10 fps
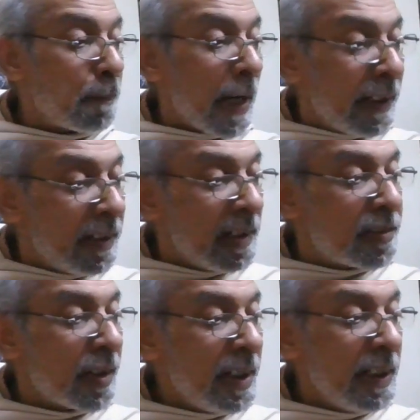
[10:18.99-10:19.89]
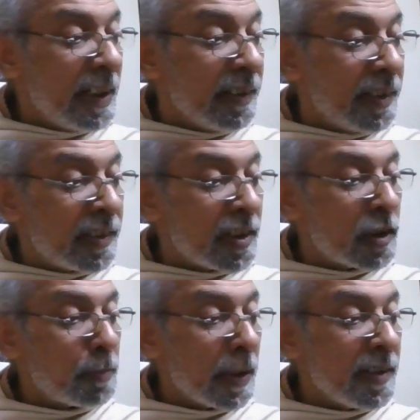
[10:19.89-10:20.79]
Practical training in this
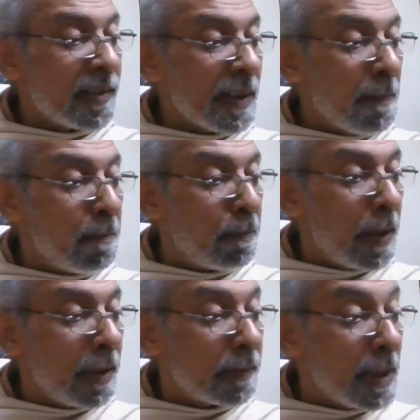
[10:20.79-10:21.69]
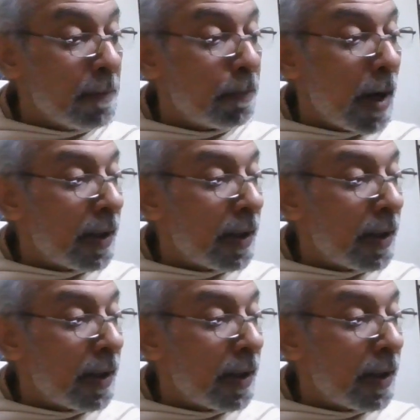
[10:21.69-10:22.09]
respect is imparted in